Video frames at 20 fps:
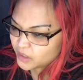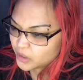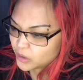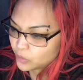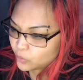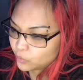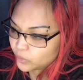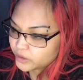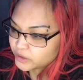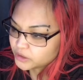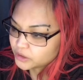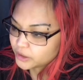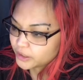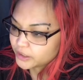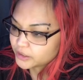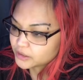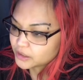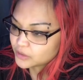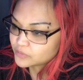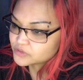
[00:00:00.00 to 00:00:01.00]
One
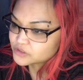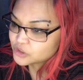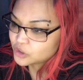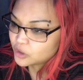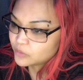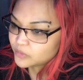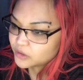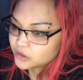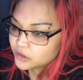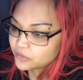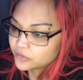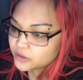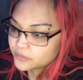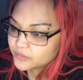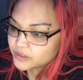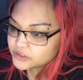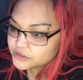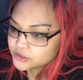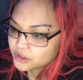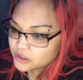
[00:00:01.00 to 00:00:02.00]
night I was home alone and
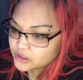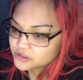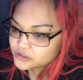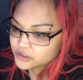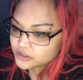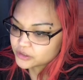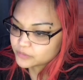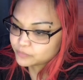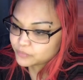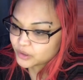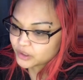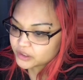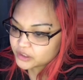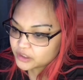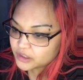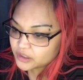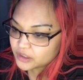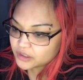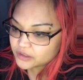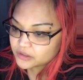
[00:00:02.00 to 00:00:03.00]
my dog started
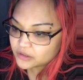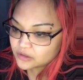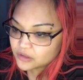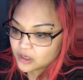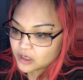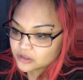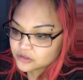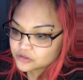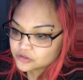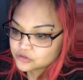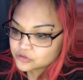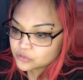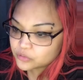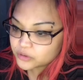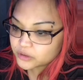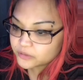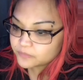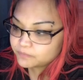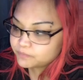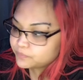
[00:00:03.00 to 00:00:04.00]
barking at the locked
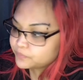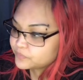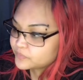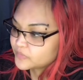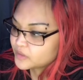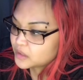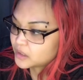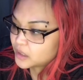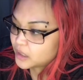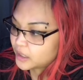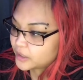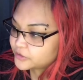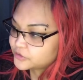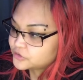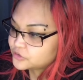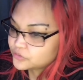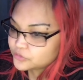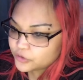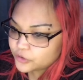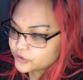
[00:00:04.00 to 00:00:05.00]
door. I
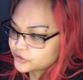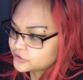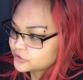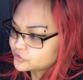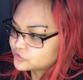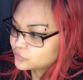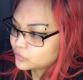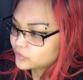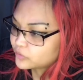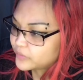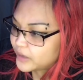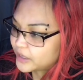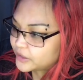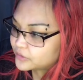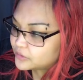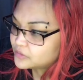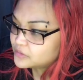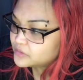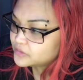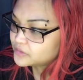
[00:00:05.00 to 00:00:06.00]
heard the door rattle